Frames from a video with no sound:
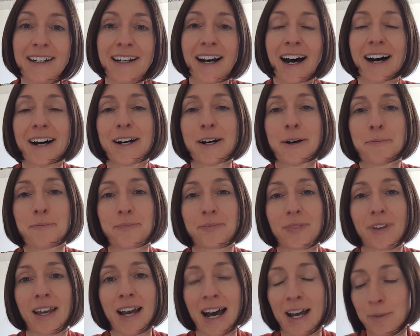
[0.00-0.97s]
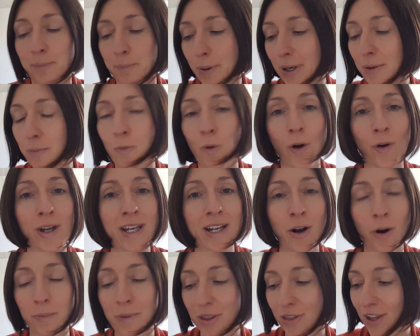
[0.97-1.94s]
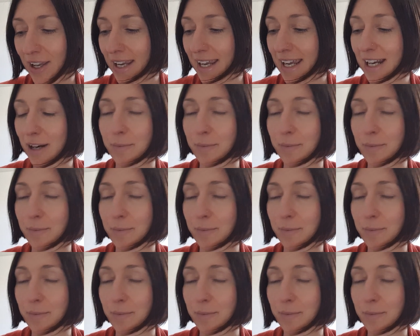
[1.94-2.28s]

What it got me thinking